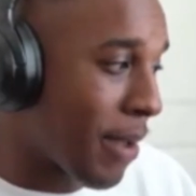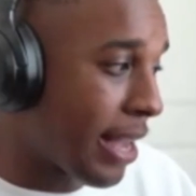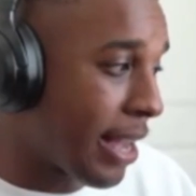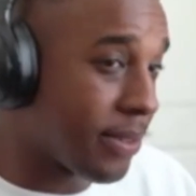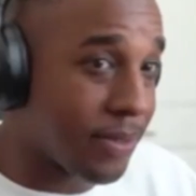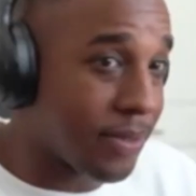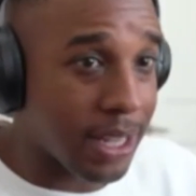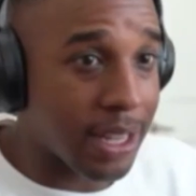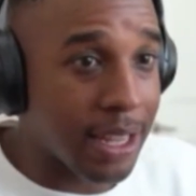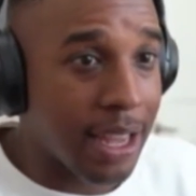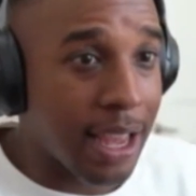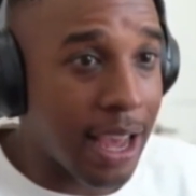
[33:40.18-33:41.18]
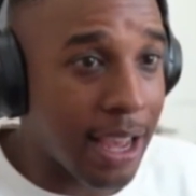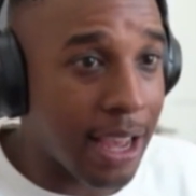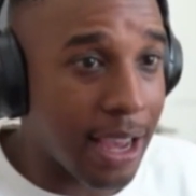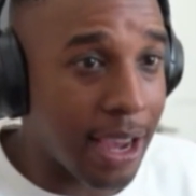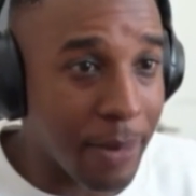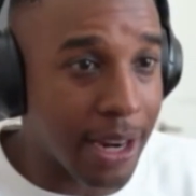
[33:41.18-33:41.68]
massively.
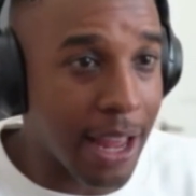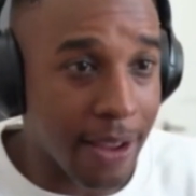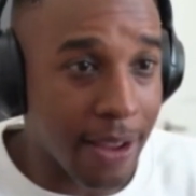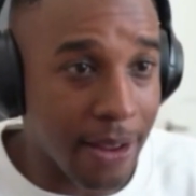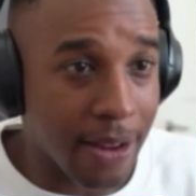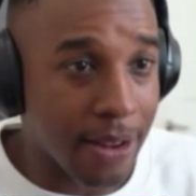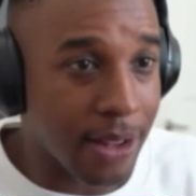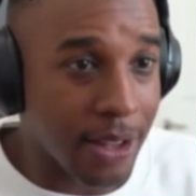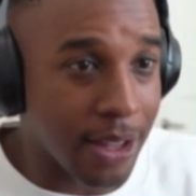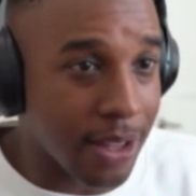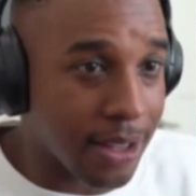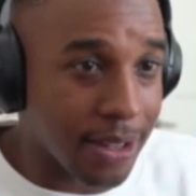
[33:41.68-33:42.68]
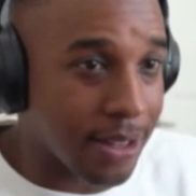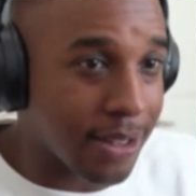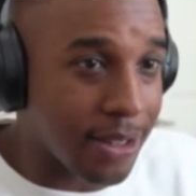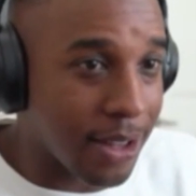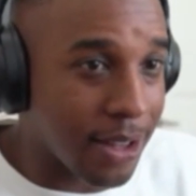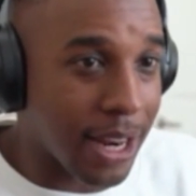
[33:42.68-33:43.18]
I mean, like,
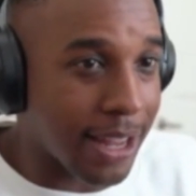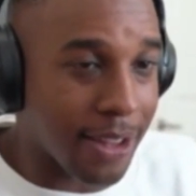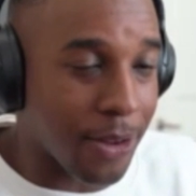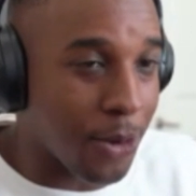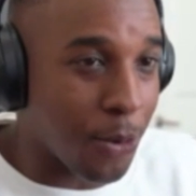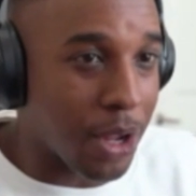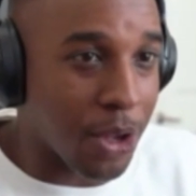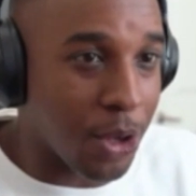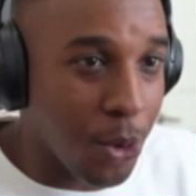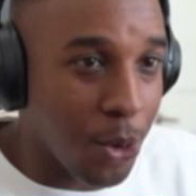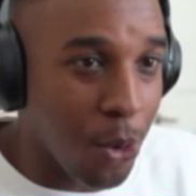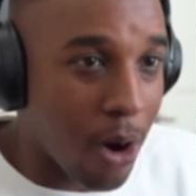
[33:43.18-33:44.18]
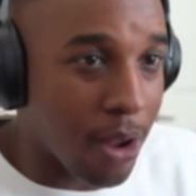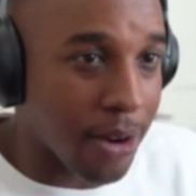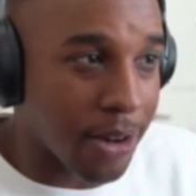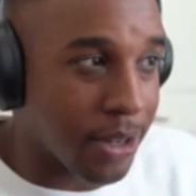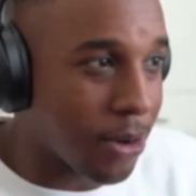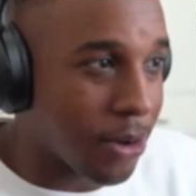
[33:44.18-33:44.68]
dude, like what you all
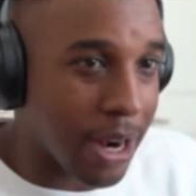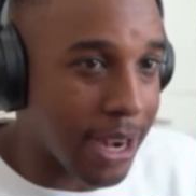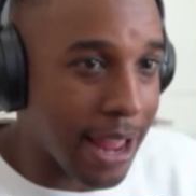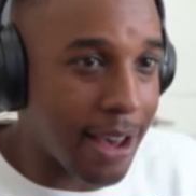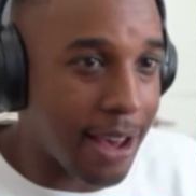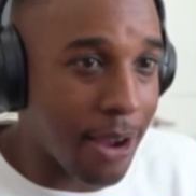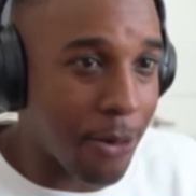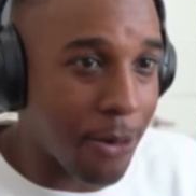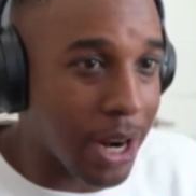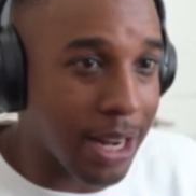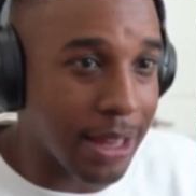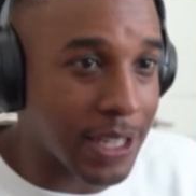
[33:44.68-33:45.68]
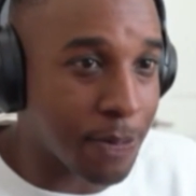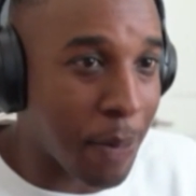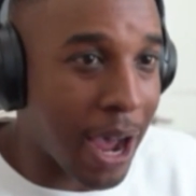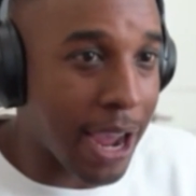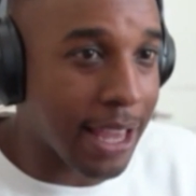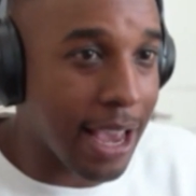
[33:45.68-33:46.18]
are doing right now, running this
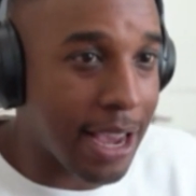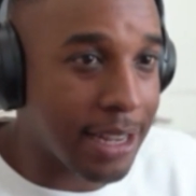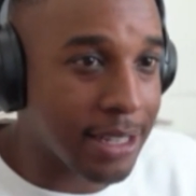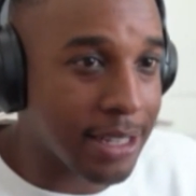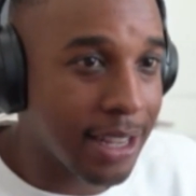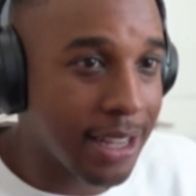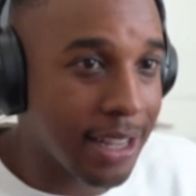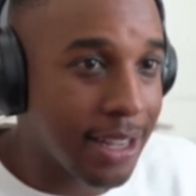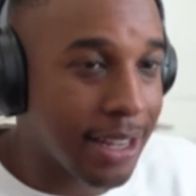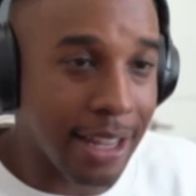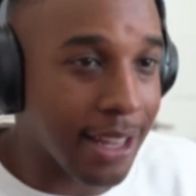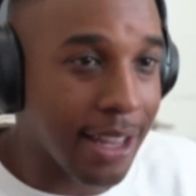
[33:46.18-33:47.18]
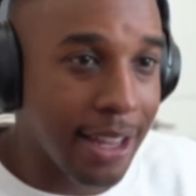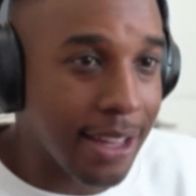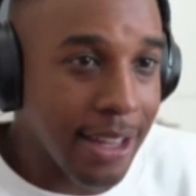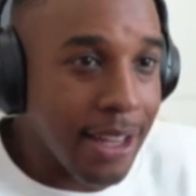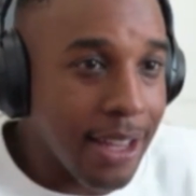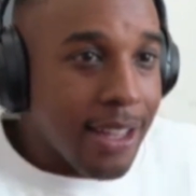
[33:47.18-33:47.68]
podcast, like
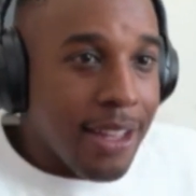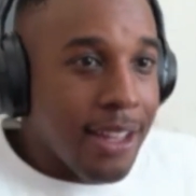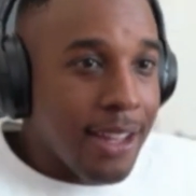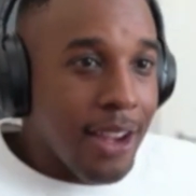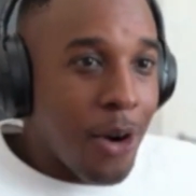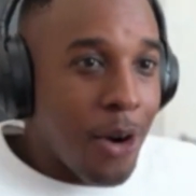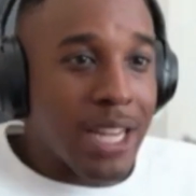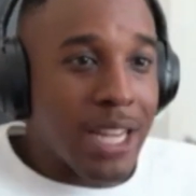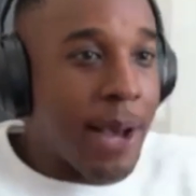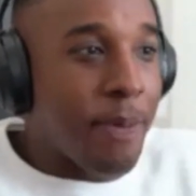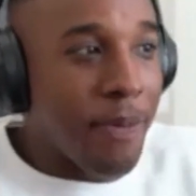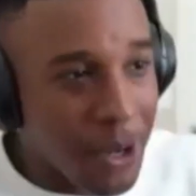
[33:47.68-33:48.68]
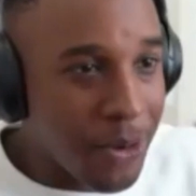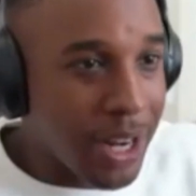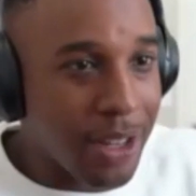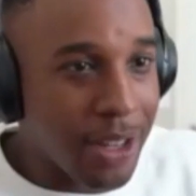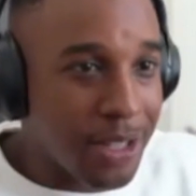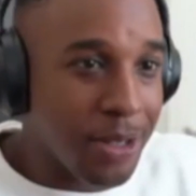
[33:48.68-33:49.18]
on top of doing
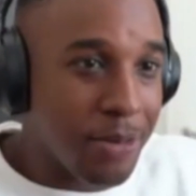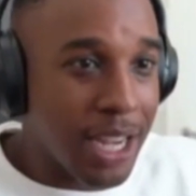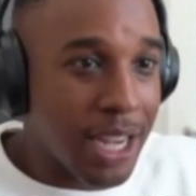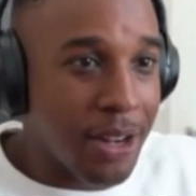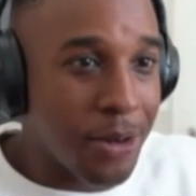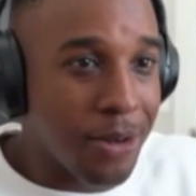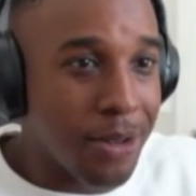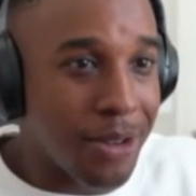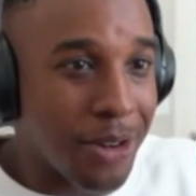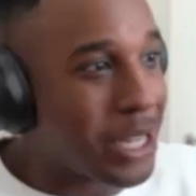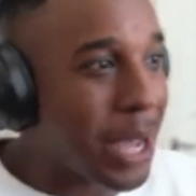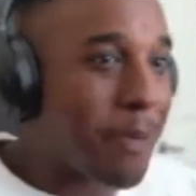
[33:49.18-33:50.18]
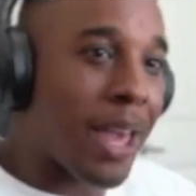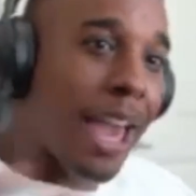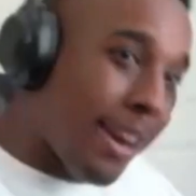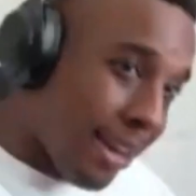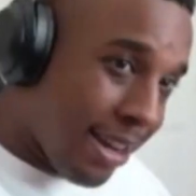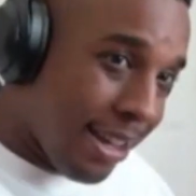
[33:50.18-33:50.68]
a YouTube channel, on top of
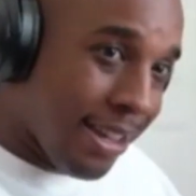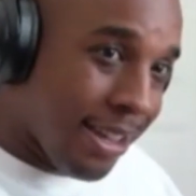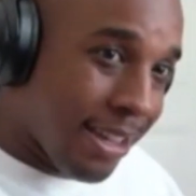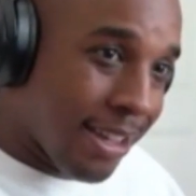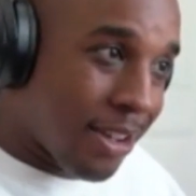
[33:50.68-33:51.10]
editing,